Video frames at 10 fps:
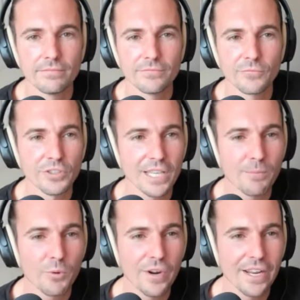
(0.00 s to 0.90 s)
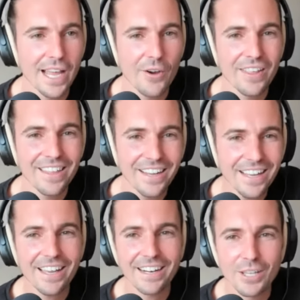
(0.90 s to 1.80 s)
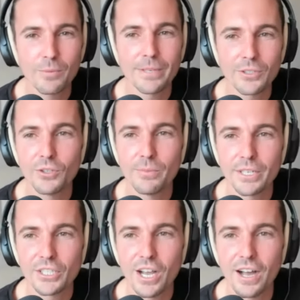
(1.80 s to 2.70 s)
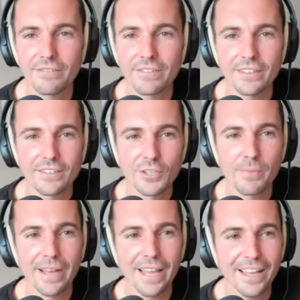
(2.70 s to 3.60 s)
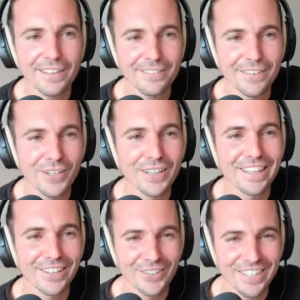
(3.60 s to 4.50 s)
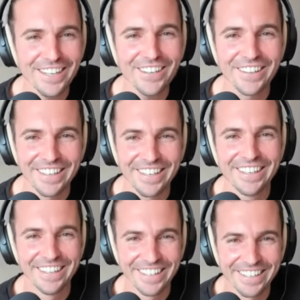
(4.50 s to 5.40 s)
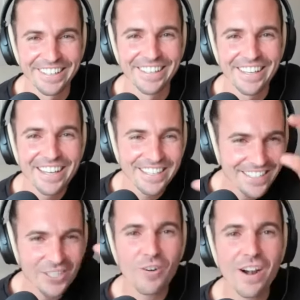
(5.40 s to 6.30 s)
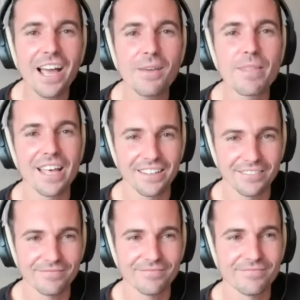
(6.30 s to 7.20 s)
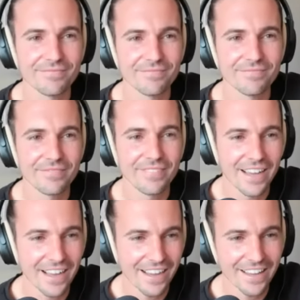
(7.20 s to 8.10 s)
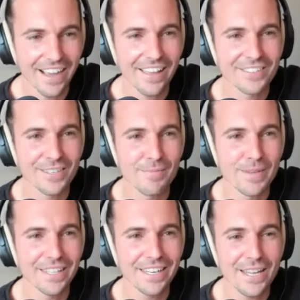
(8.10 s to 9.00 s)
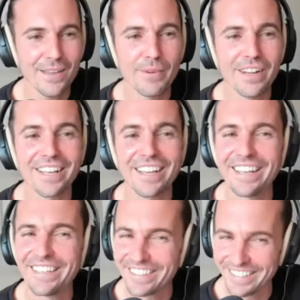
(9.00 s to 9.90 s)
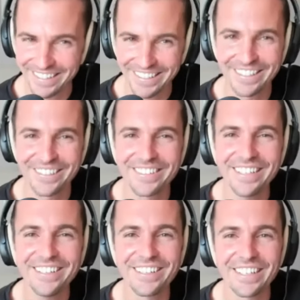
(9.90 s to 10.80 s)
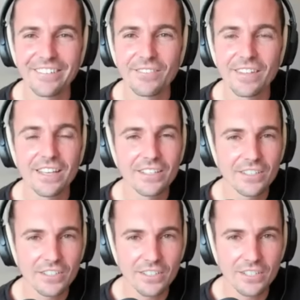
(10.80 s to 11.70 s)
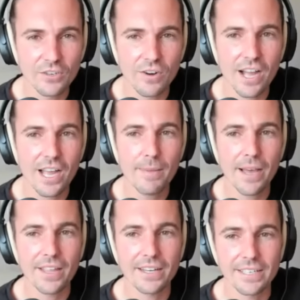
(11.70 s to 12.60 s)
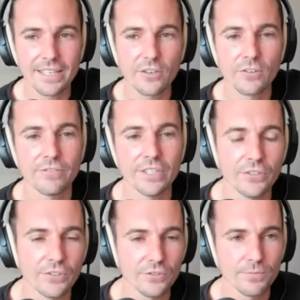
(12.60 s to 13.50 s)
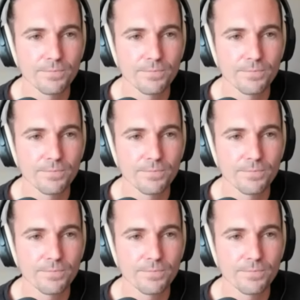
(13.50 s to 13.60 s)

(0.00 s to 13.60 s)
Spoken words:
For example, right now, I think I had a little bit too much coffee, so my hands feel a little tingly. Describe that. I have stability, but it's a little tingly. Just describe how that tingle feels.